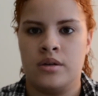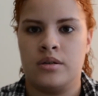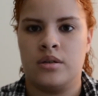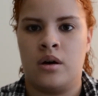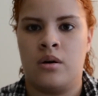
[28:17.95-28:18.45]

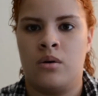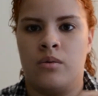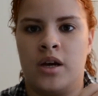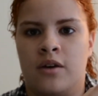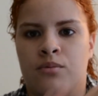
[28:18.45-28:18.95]
So we
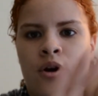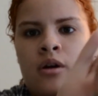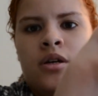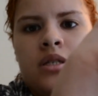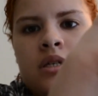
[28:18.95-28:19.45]
have
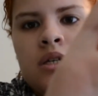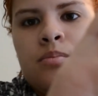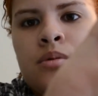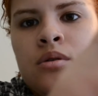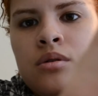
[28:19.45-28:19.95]
progress
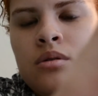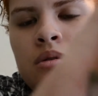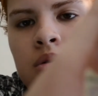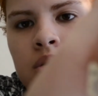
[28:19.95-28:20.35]
keepers.